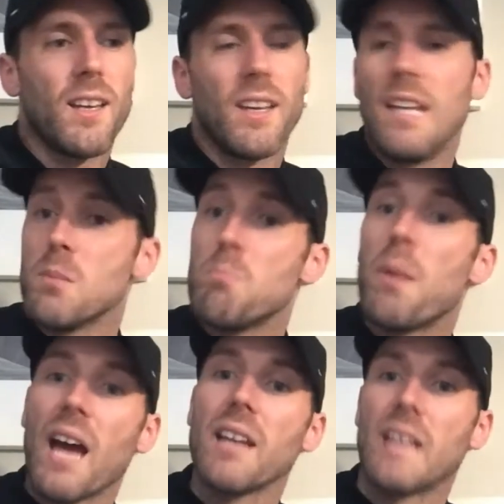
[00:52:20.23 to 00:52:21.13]
he's in
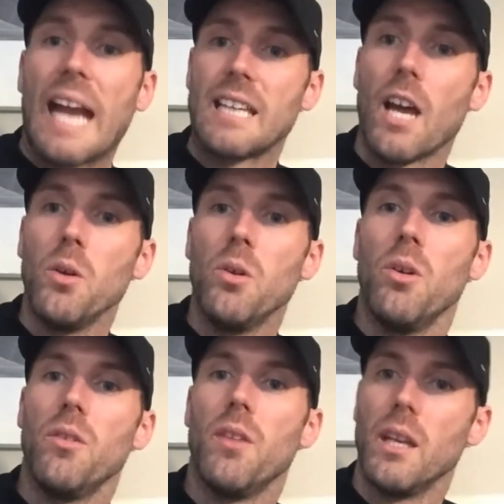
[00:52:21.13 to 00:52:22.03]
better nick now
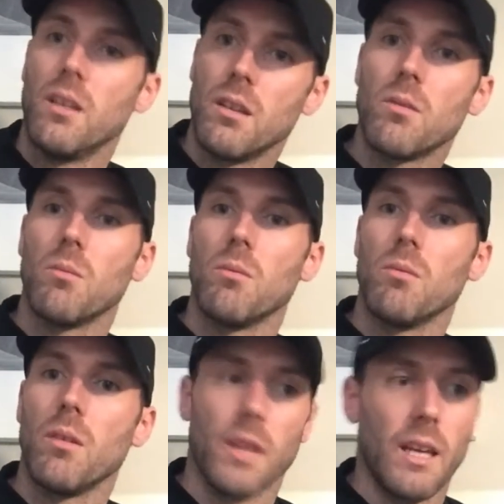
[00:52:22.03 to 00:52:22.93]
than
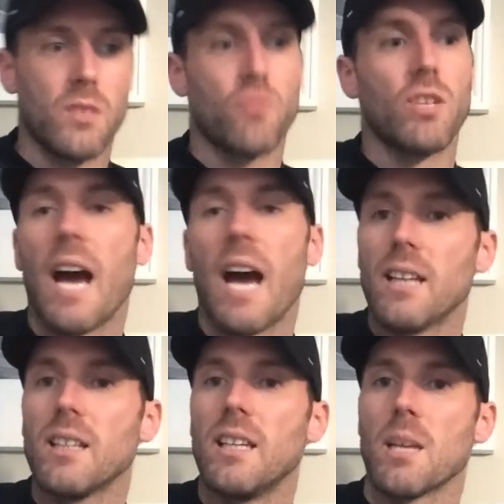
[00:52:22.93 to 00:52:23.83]
that. He's
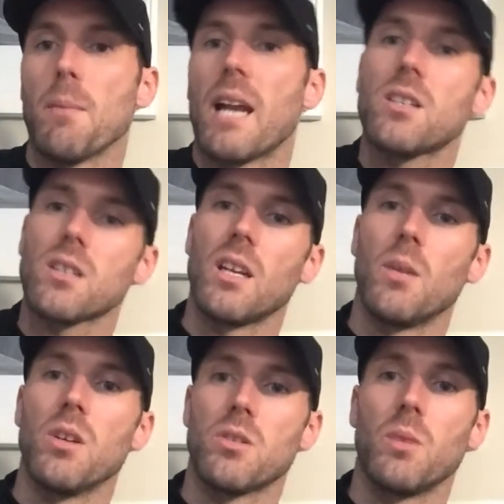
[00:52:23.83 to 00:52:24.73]
retired and he's a manager than he
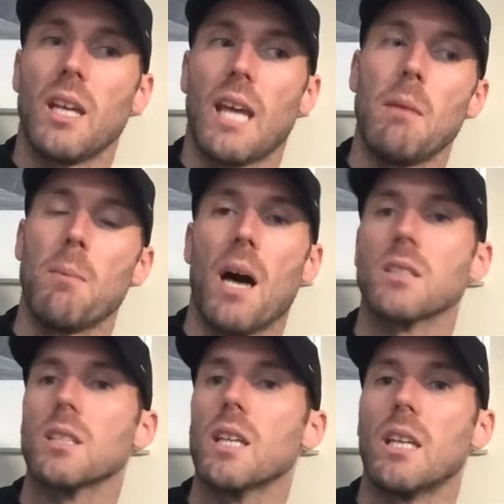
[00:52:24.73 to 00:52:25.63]
was when he came to
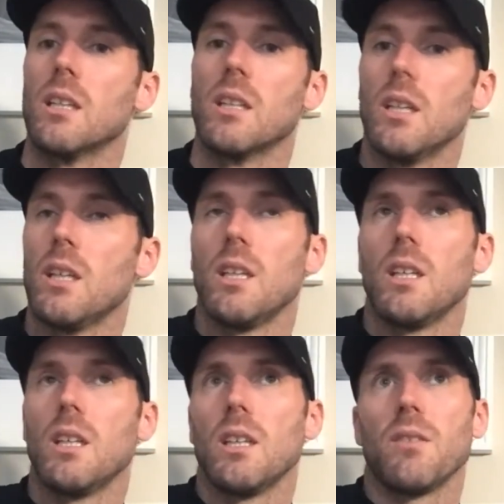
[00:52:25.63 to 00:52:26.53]
Barnsley. And
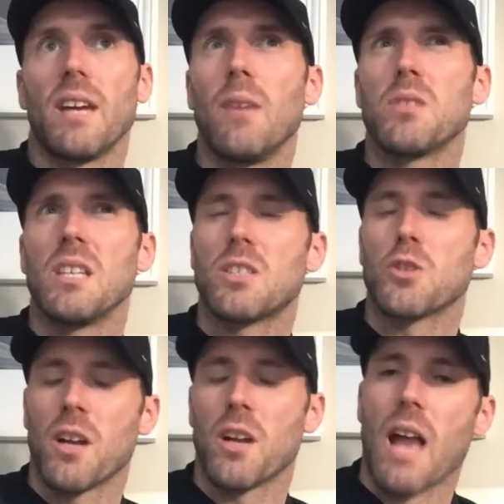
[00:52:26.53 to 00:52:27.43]
I think it was his
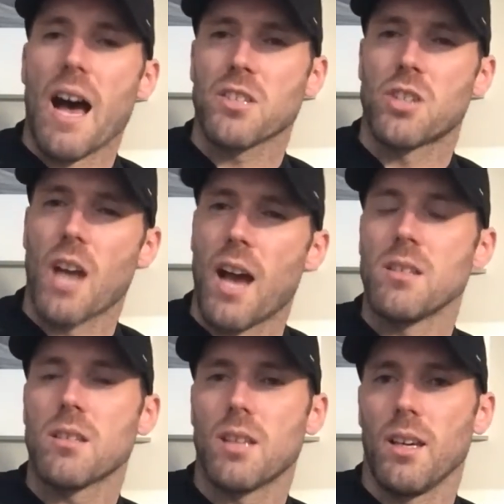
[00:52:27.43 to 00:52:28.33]
sort of last
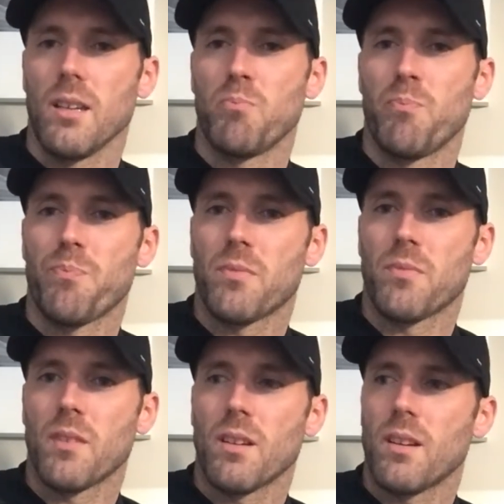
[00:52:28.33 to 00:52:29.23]
chance to.
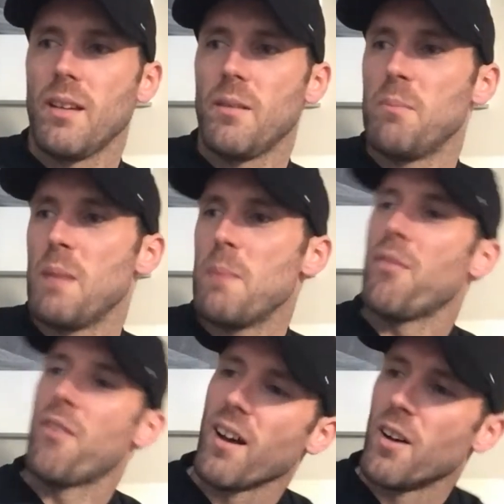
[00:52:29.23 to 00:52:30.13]
He maybe
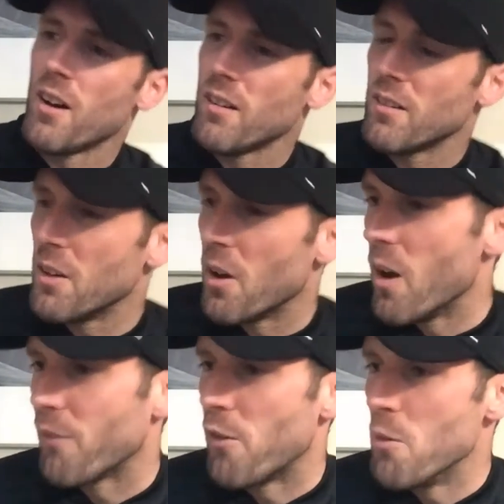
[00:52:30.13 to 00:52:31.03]
fell out
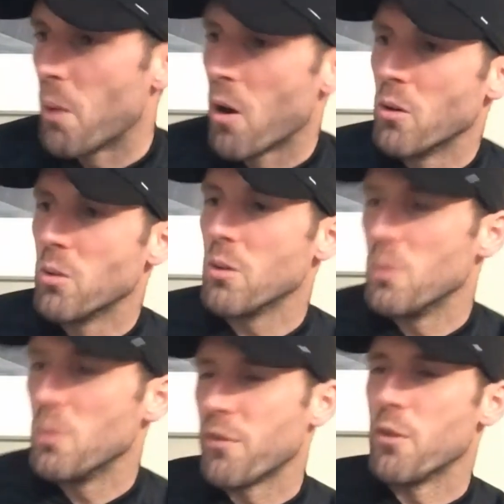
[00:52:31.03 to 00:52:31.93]

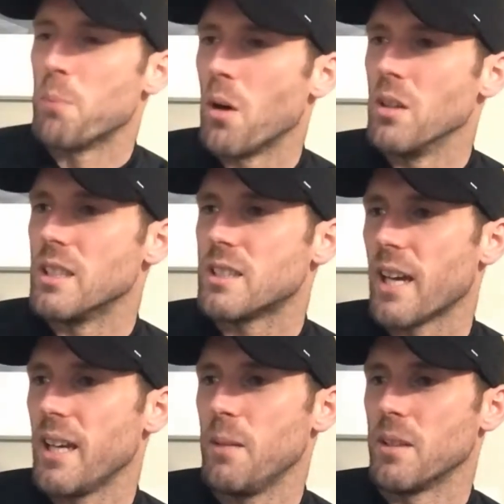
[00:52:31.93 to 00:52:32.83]
with football at the
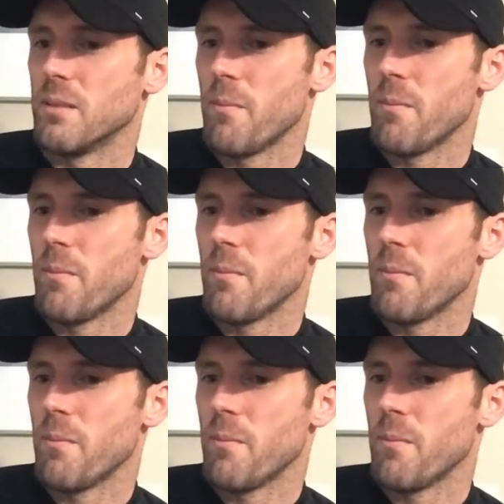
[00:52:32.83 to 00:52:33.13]
time,